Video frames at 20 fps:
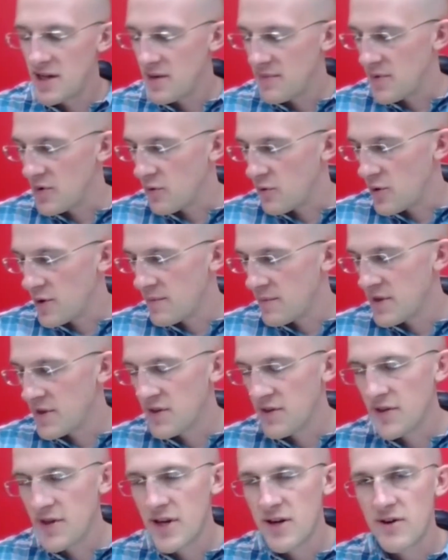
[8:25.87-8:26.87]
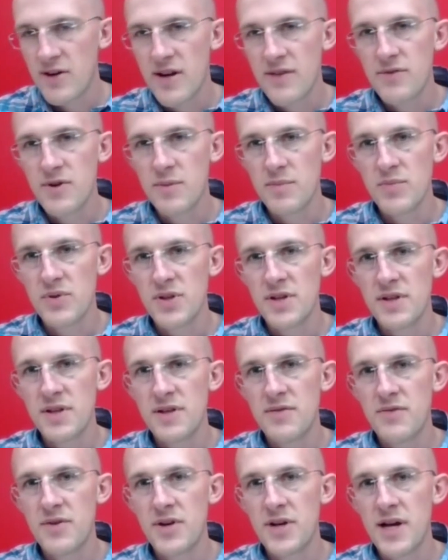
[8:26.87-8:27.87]
But 1 month later, I've
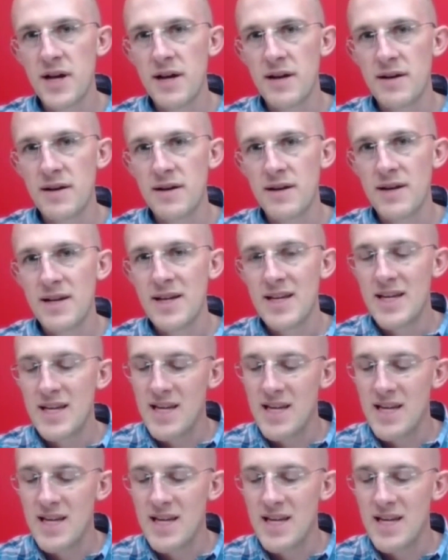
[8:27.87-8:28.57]
completely forgotten.